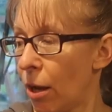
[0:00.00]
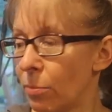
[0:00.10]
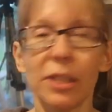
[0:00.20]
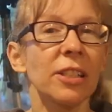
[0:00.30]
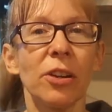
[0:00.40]

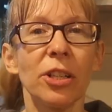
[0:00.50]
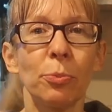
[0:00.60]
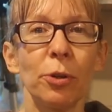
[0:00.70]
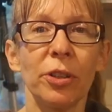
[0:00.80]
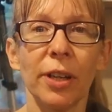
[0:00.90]
I'm just going to
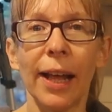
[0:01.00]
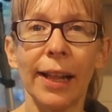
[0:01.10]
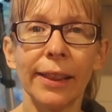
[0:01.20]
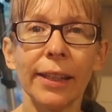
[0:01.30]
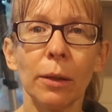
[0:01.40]
put
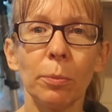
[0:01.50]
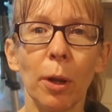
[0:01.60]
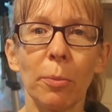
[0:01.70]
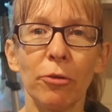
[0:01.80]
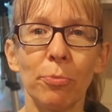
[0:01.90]
a little
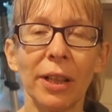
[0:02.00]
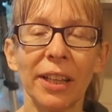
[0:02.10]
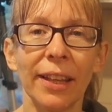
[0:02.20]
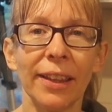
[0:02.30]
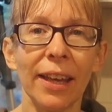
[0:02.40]
blob of
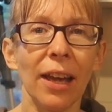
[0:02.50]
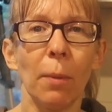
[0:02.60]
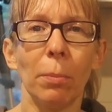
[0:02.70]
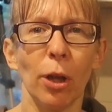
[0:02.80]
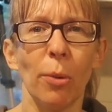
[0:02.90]
milk in there,
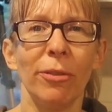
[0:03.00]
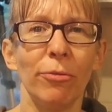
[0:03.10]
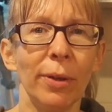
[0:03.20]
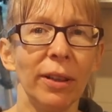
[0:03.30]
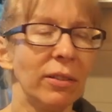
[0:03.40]
a blob
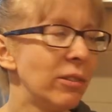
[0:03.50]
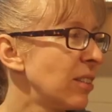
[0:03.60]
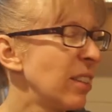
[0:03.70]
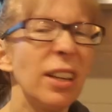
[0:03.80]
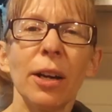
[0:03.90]
of milk,
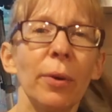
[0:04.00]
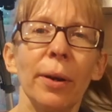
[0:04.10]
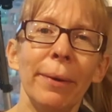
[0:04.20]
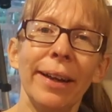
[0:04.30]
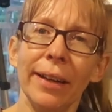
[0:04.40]
you know what
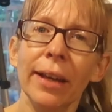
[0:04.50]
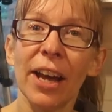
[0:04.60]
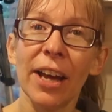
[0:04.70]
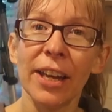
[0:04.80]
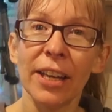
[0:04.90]
I mean.
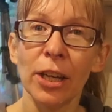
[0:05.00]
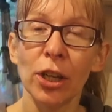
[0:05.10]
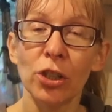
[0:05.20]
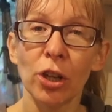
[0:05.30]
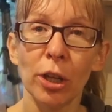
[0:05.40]

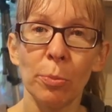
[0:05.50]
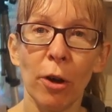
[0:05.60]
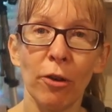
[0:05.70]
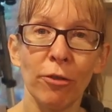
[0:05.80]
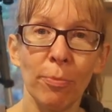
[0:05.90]
A dollop
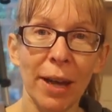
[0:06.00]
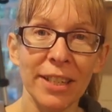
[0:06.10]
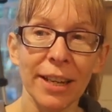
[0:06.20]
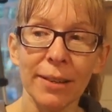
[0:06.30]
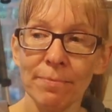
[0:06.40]
of
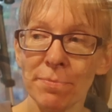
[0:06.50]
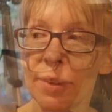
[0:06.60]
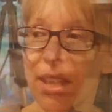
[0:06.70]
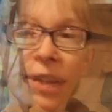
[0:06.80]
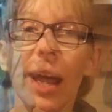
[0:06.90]
butter,
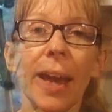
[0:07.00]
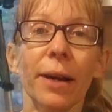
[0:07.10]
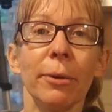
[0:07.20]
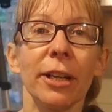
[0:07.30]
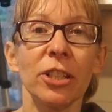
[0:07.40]
and
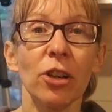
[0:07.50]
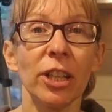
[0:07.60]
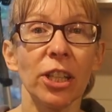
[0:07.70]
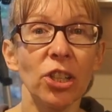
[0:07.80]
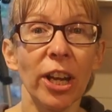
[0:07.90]
I'm going to
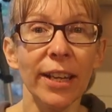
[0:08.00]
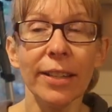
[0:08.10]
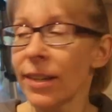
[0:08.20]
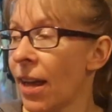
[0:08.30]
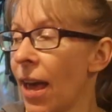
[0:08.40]
totally
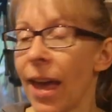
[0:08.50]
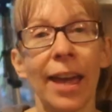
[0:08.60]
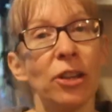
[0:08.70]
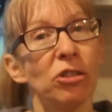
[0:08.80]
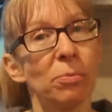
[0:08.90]
cheat
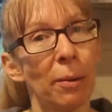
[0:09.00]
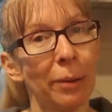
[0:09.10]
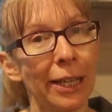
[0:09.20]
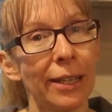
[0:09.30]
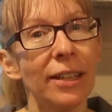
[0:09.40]
and use my
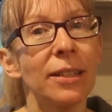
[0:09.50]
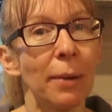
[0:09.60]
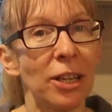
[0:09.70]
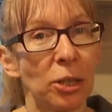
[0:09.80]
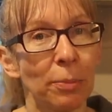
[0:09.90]
blender to
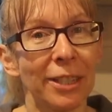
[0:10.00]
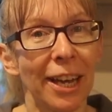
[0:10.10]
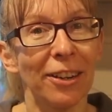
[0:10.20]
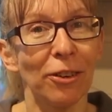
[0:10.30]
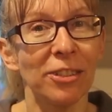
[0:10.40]
mash the
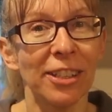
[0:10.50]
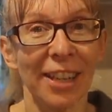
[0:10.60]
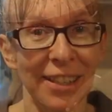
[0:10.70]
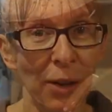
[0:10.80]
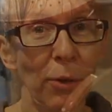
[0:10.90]
potatoes because
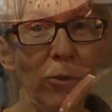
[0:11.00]
that's how